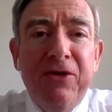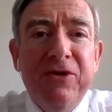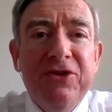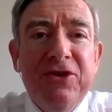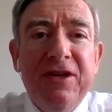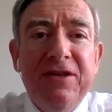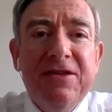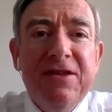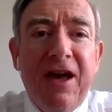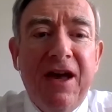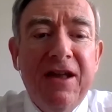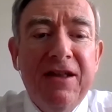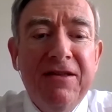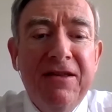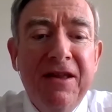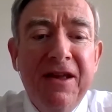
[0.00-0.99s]

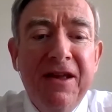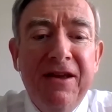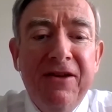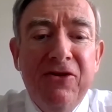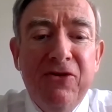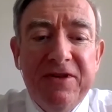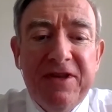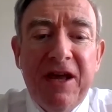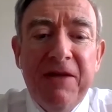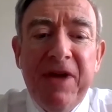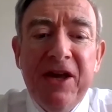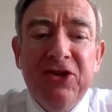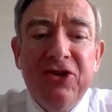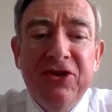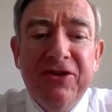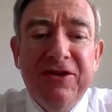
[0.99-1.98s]
who, as Anne
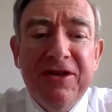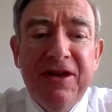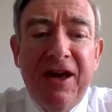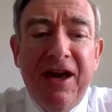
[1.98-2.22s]
mentioned,